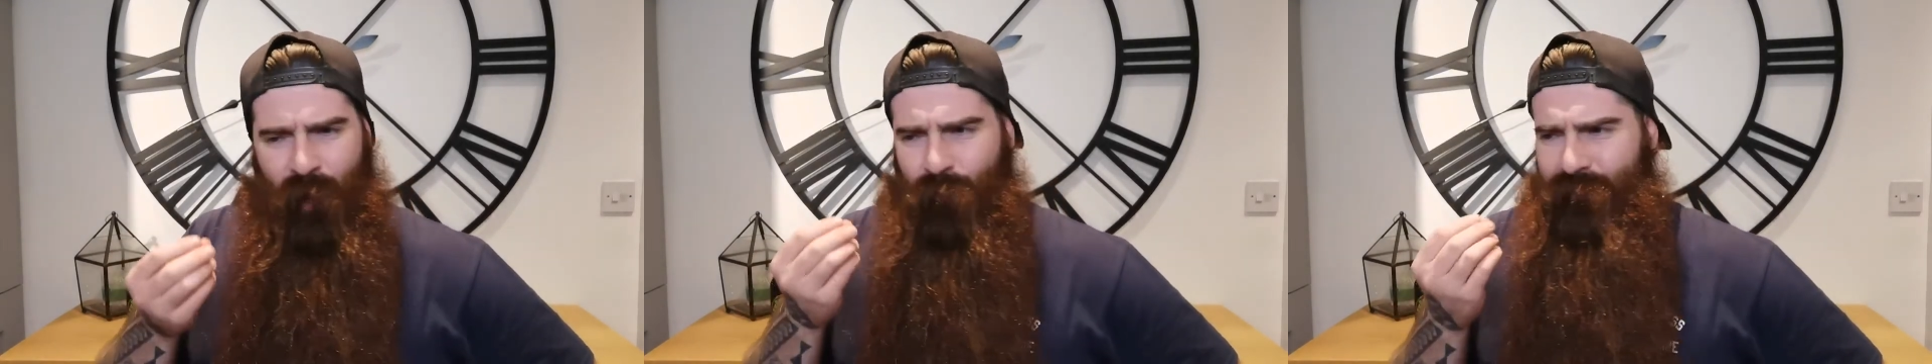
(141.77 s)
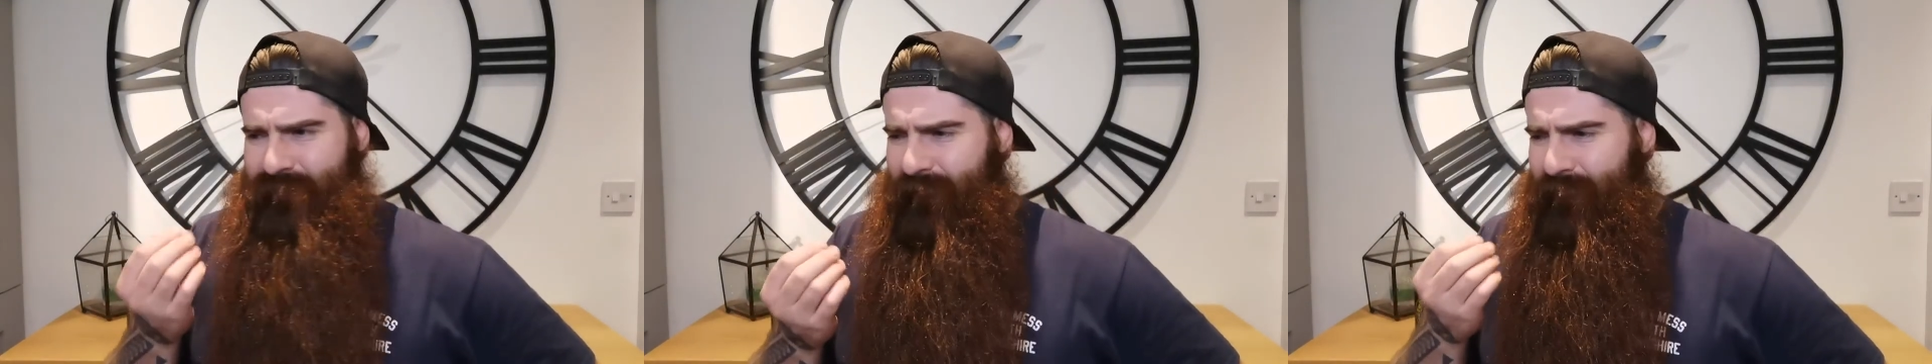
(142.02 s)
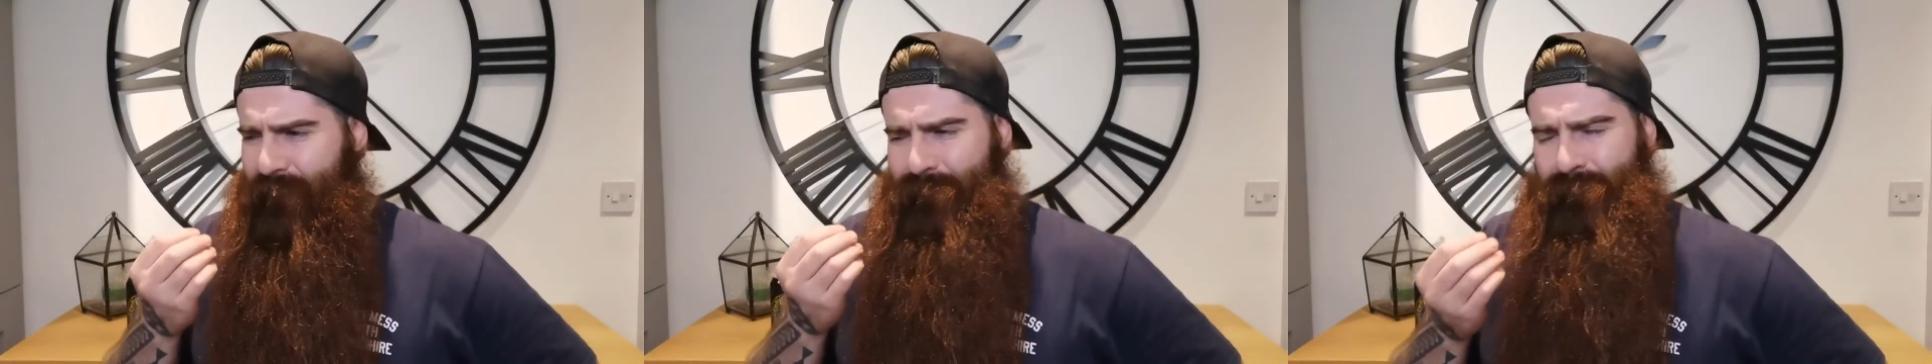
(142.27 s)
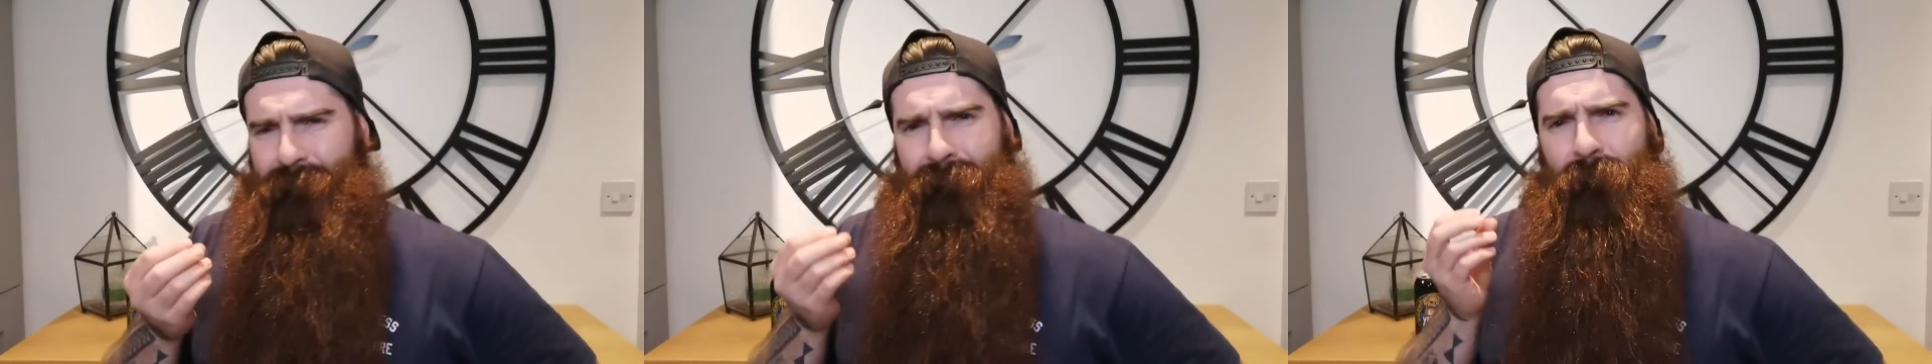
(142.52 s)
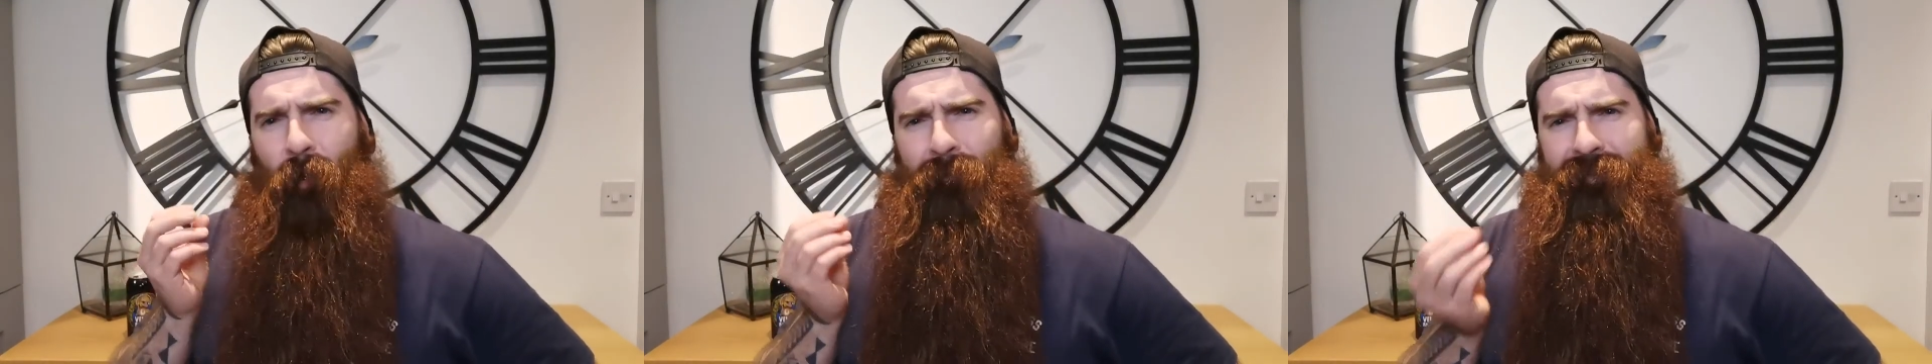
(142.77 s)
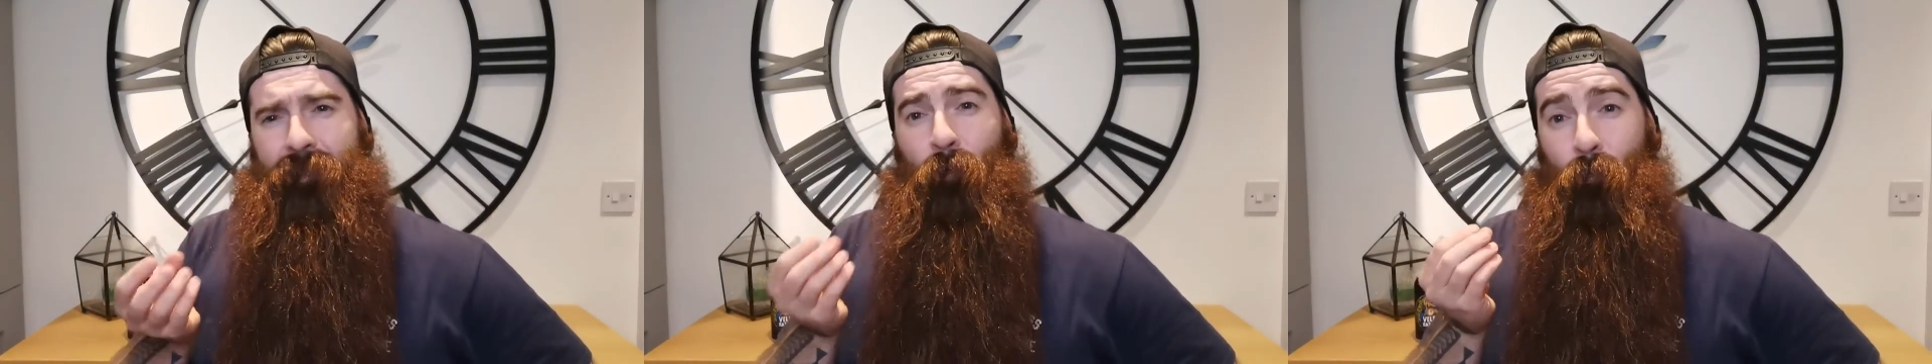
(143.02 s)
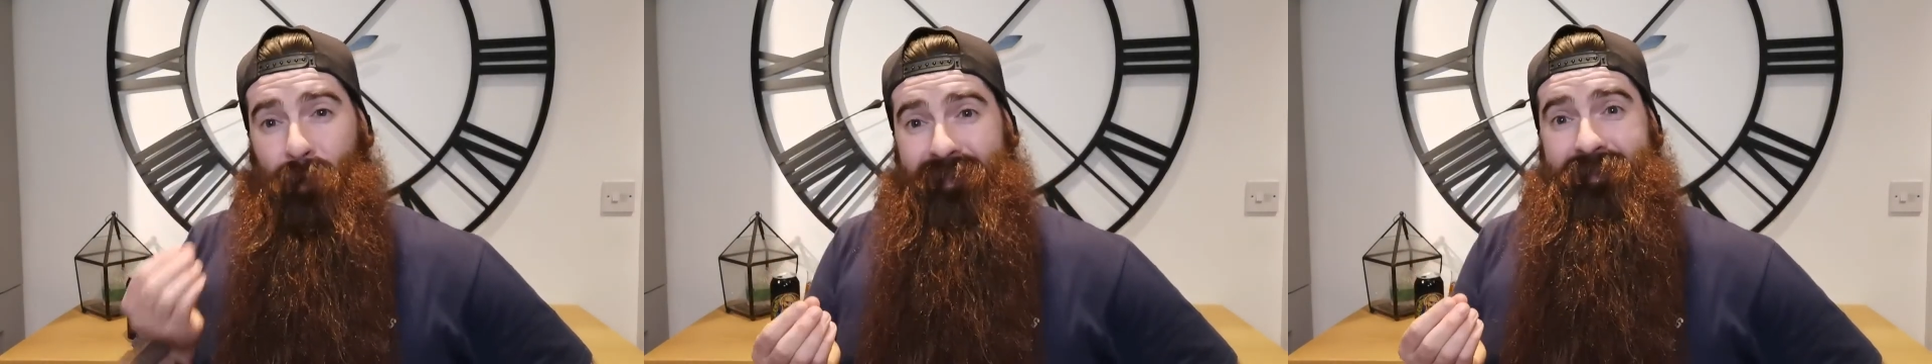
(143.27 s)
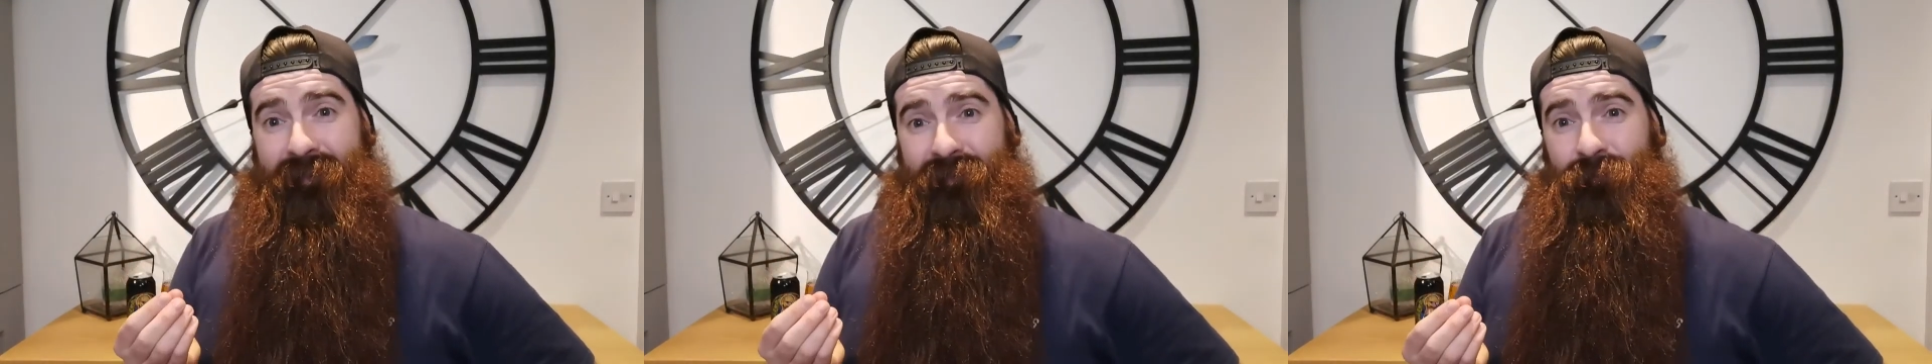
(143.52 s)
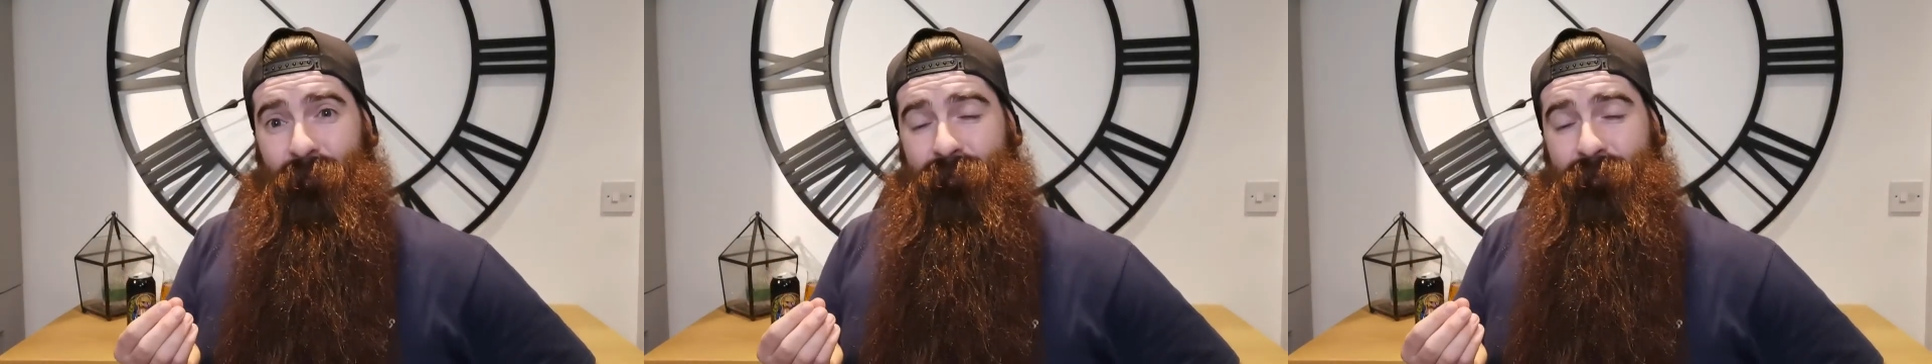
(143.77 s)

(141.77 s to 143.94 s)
almost like a wheatiness to